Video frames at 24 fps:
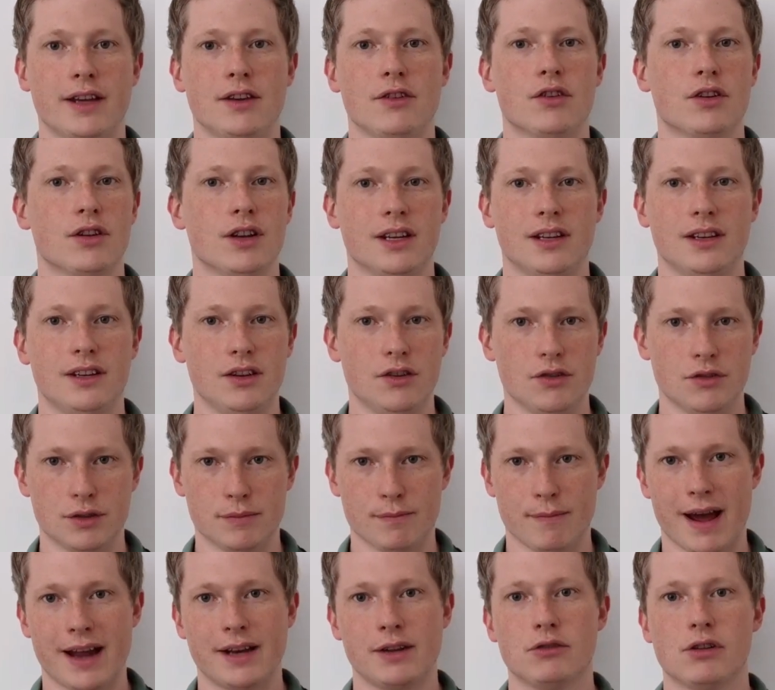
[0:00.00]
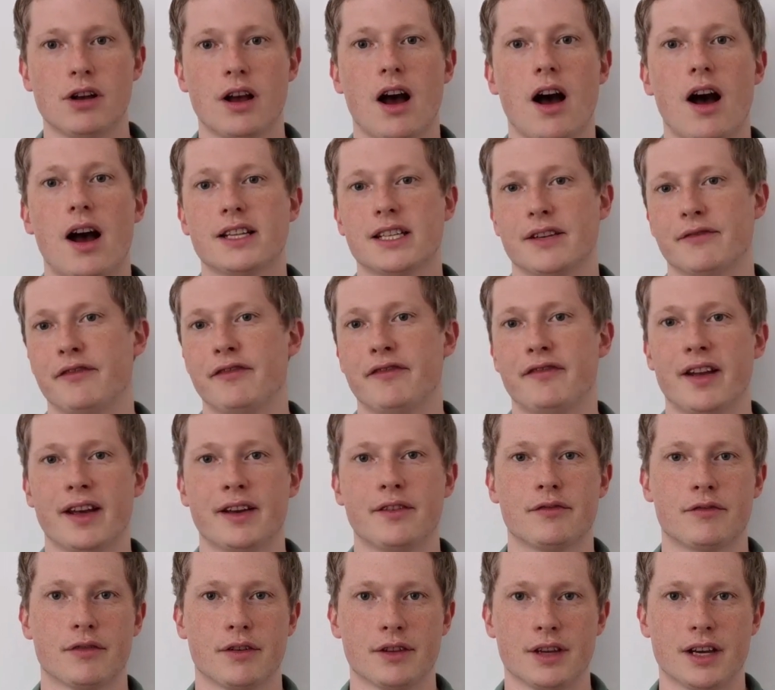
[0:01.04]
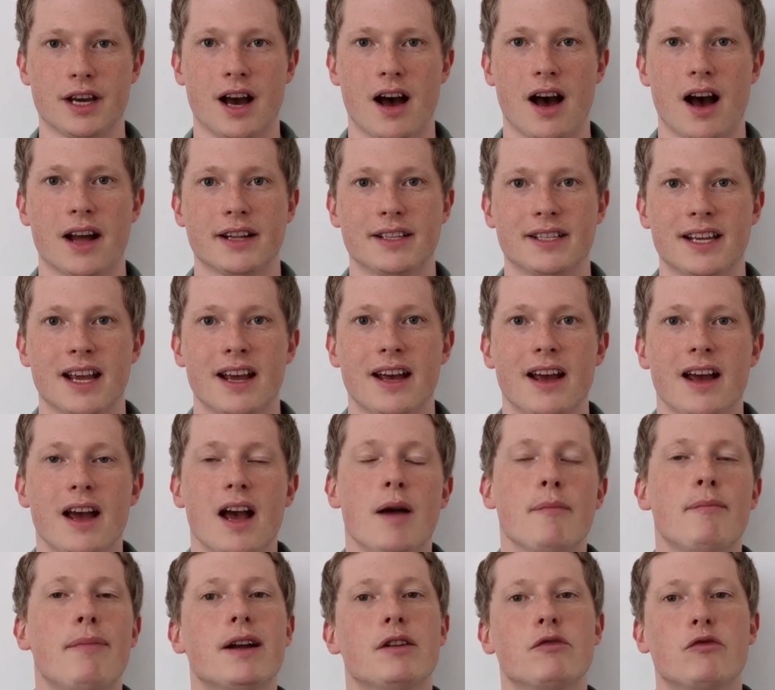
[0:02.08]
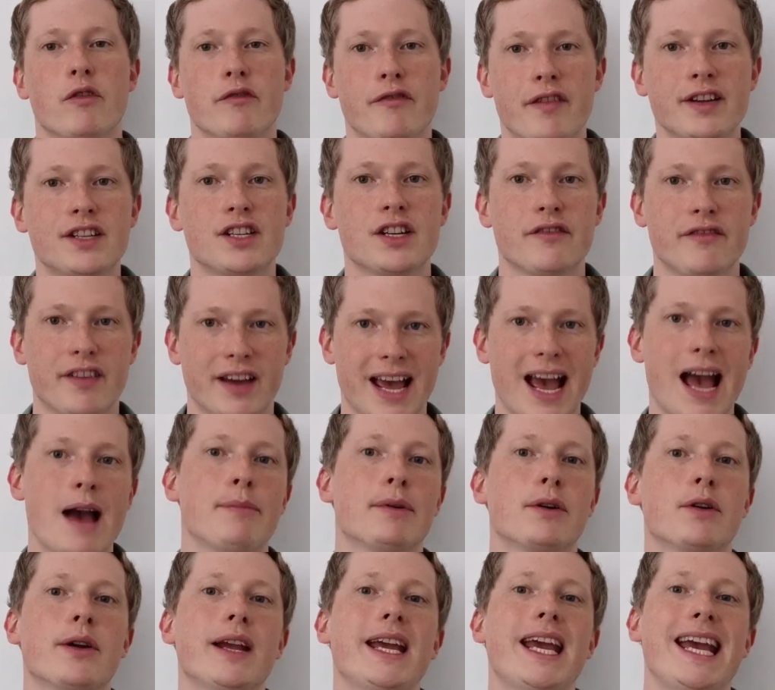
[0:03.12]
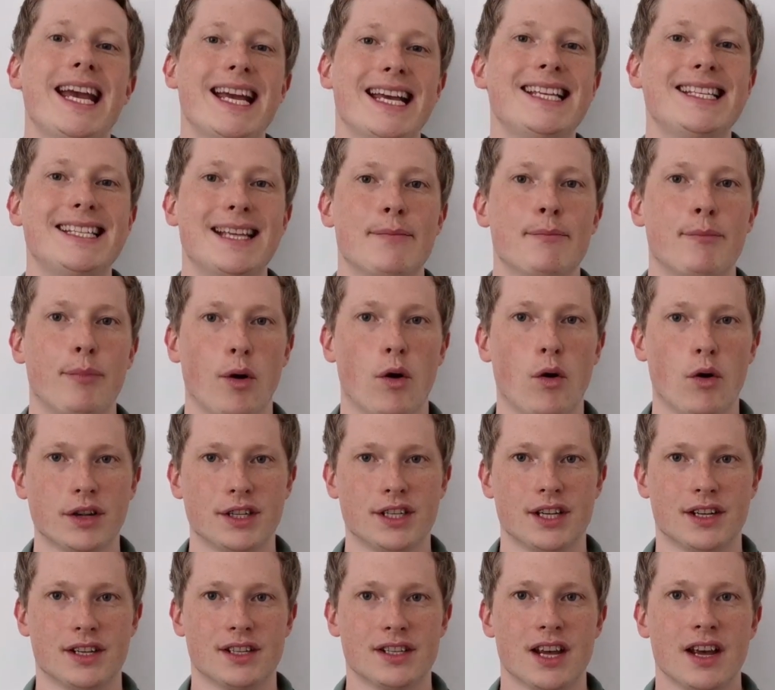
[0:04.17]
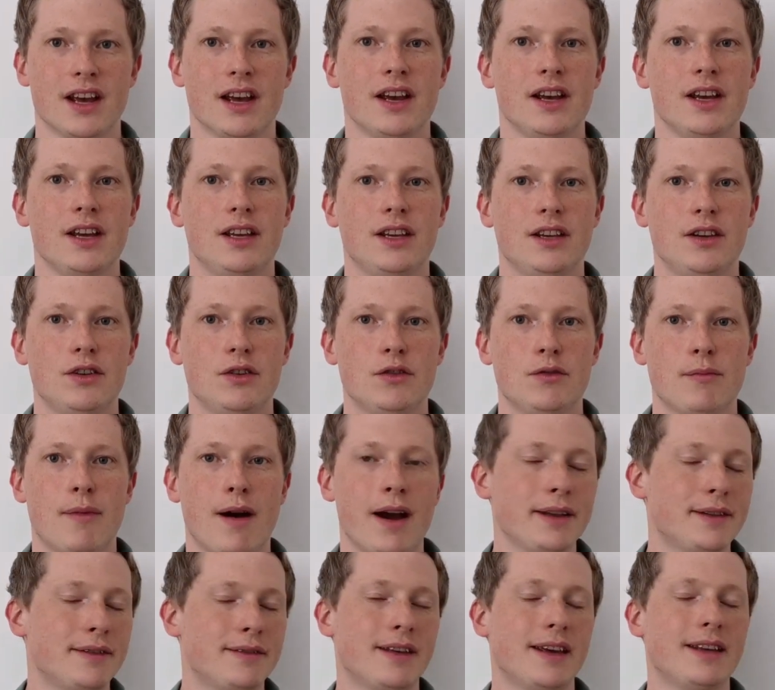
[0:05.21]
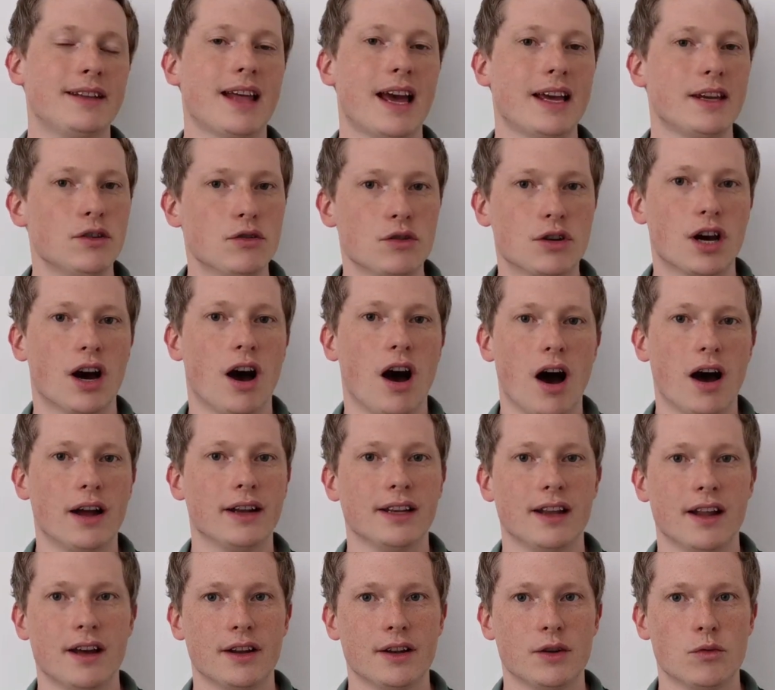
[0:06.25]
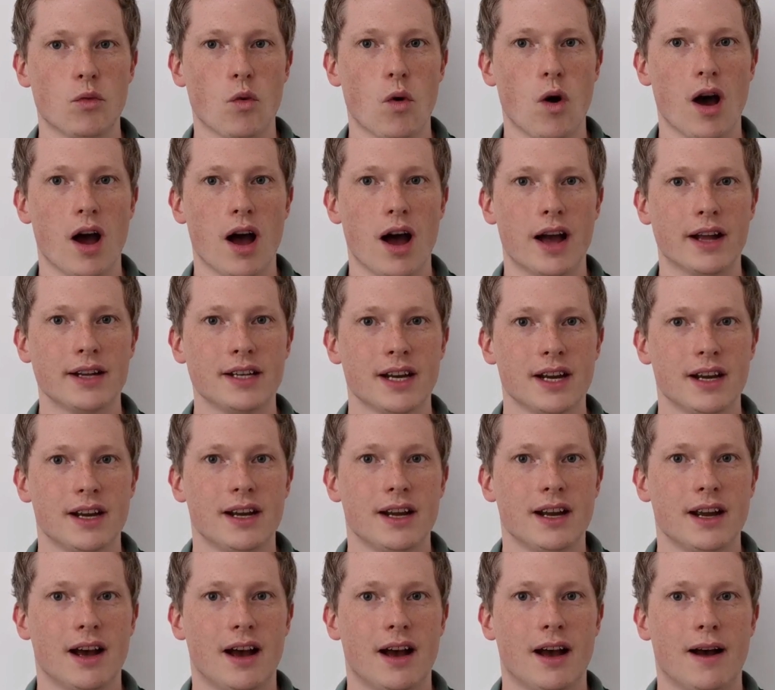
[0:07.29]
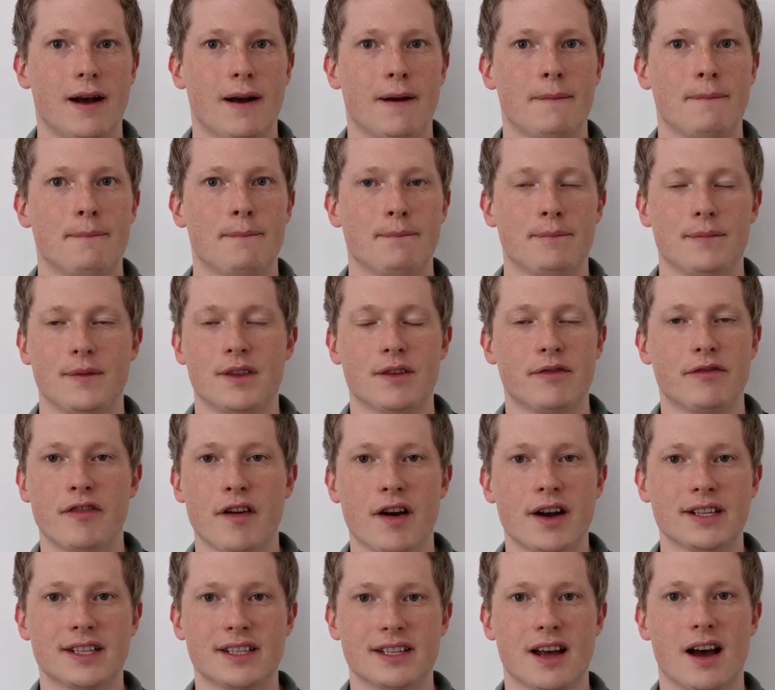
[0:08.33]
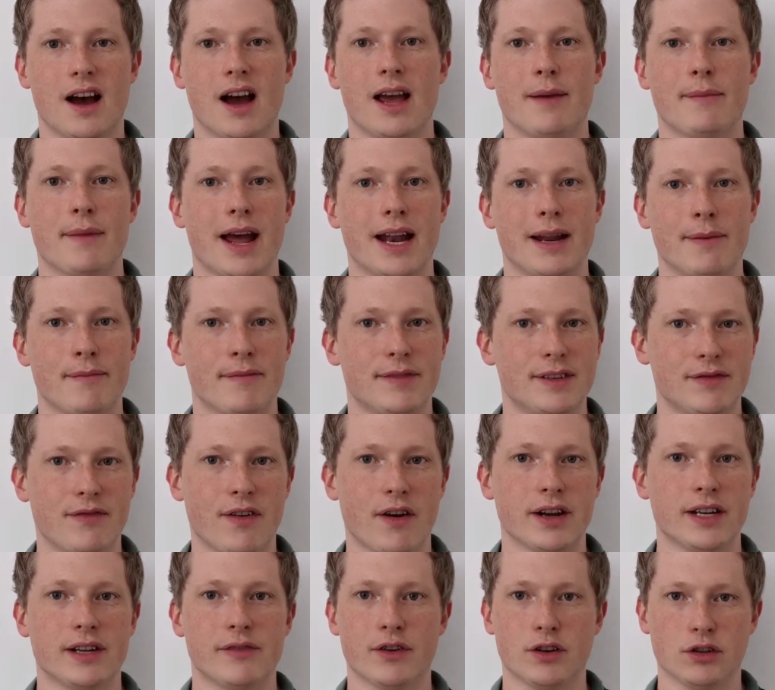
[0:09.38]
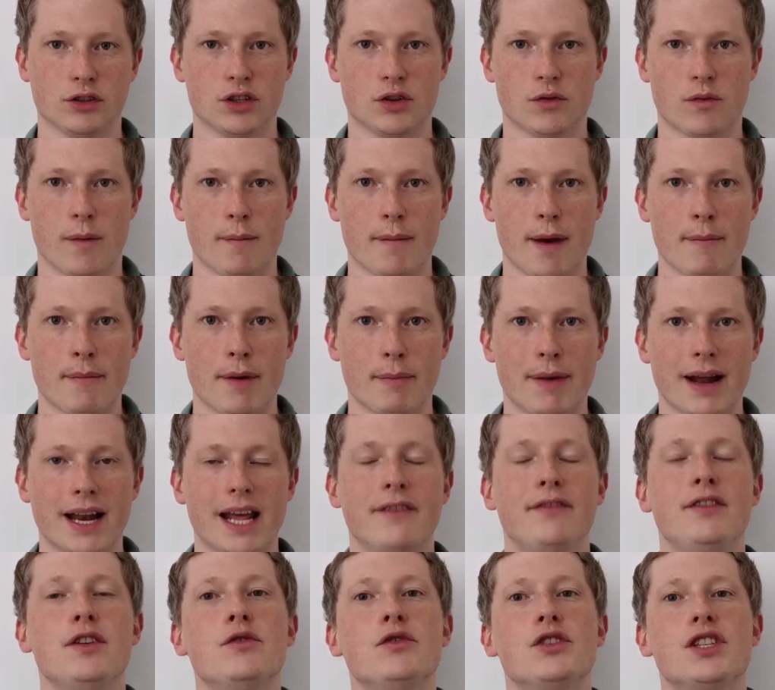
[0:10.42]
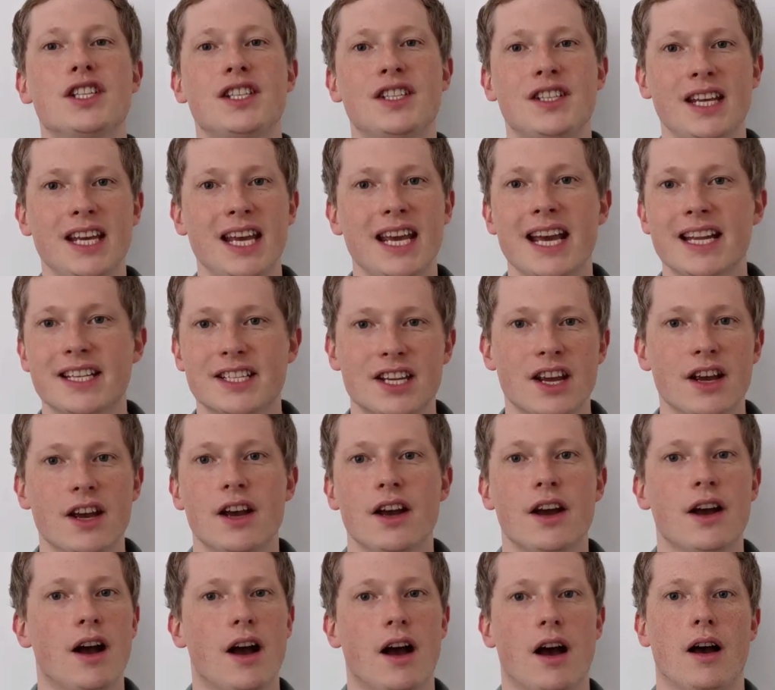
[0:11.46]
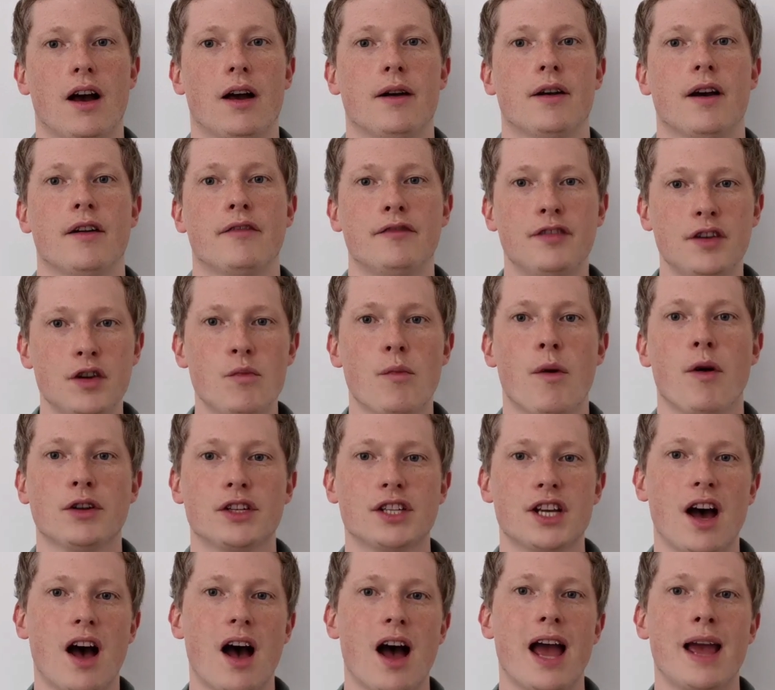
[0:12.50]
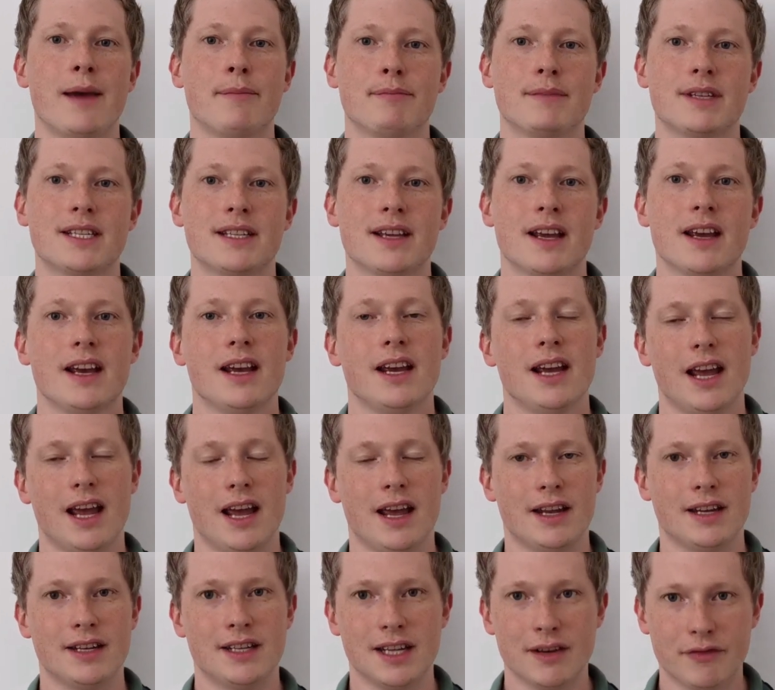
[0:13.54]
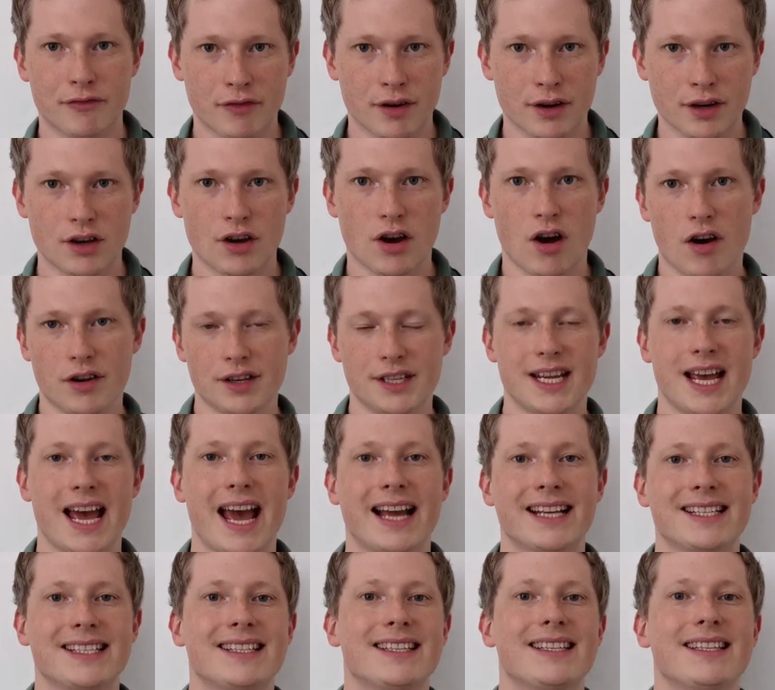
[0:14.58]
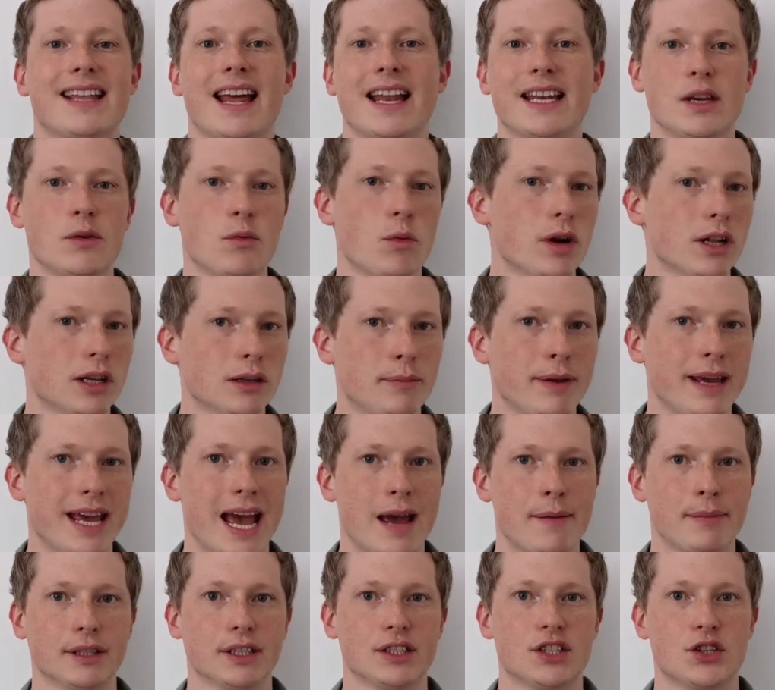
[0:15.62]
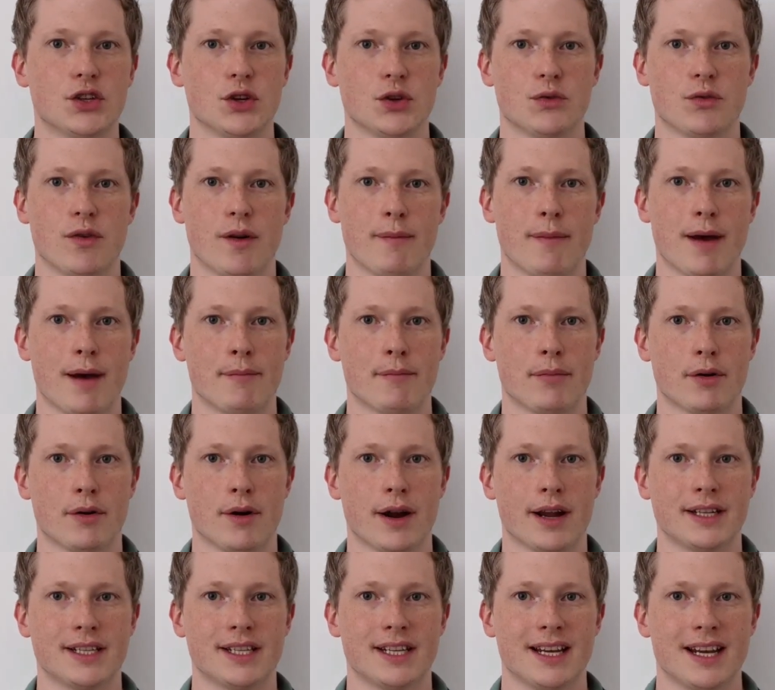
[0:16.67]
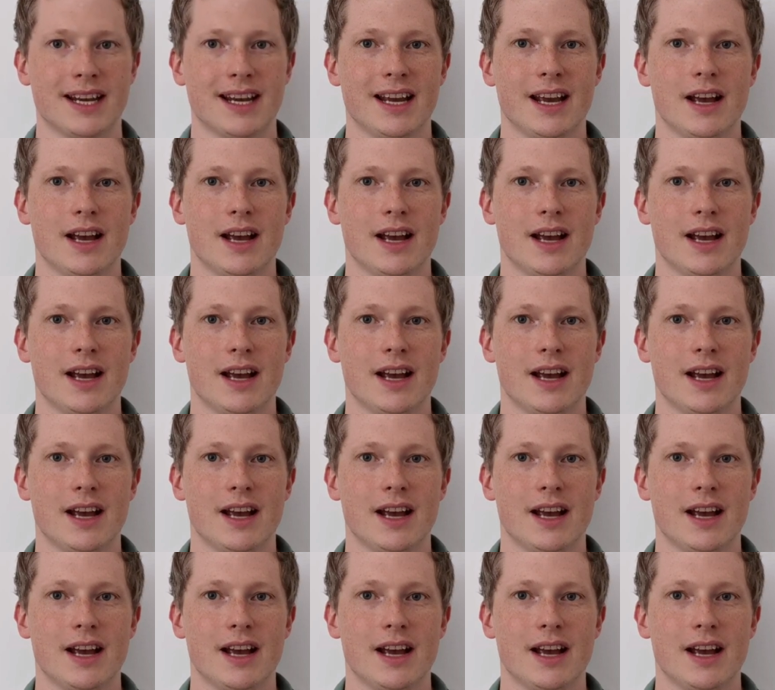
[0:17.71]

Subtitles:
You can use manual cards and flick through the cards. But revision of vocabulary is important. You might think that you can't learn a word the first time and it's very difficult to remember, but if you see it a few more times in different contexts, then you will be able to remember it.